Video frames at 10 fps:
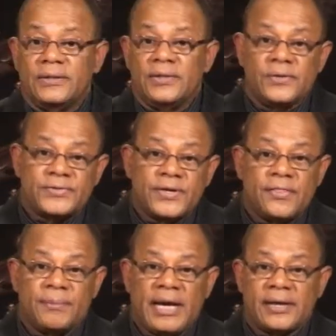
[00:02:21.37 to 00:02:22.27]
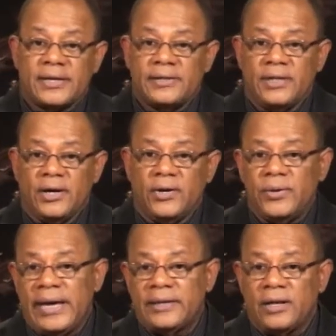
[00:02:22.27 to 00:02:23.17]
News on the market now,
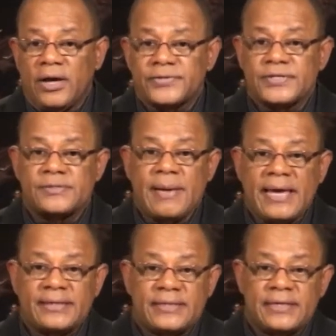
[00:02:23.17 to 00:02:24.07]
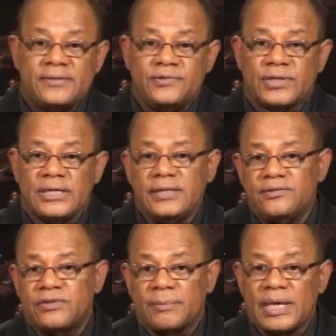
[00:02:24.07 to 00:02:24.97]
and losses by D&G,
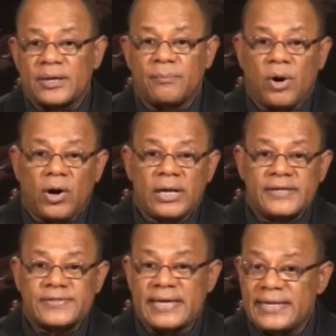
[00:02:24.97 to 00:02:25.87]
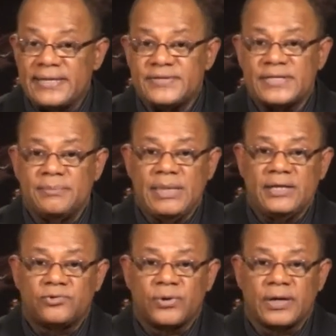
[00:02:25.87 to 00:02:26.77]
Jamaica Broilers and
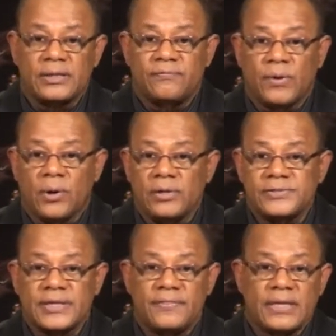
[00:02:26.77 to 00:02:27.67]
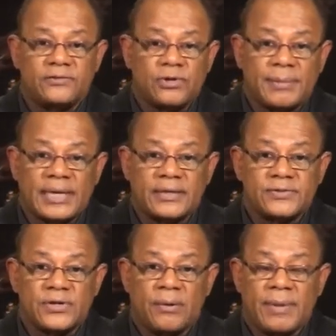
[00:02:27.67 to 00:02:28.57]
NCB triggered falls in the Jamaican
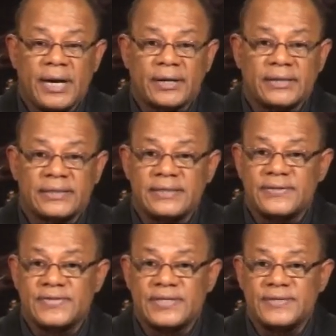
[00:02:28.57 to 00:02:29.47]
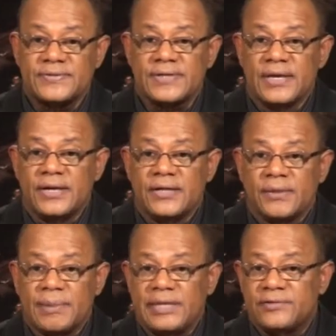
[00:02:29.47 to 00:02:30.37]
stock market indices. The main